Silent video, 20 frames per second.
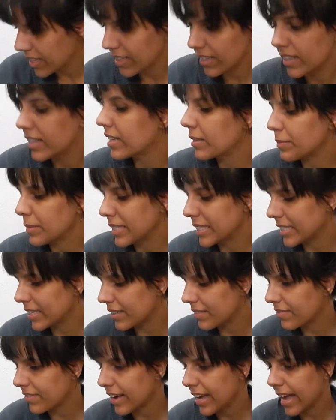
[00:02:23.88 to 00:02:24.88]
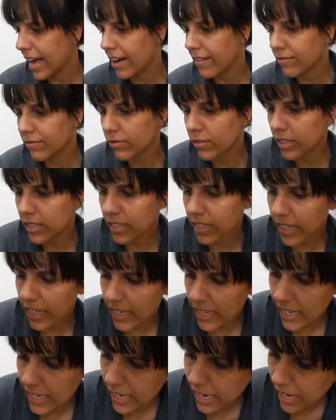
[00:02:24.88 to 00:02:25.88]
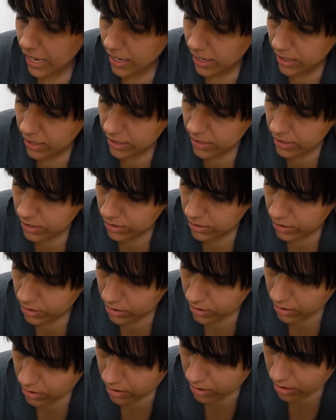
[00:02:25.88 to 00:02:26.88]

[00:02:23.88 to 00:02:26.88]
Let me see if I have one in English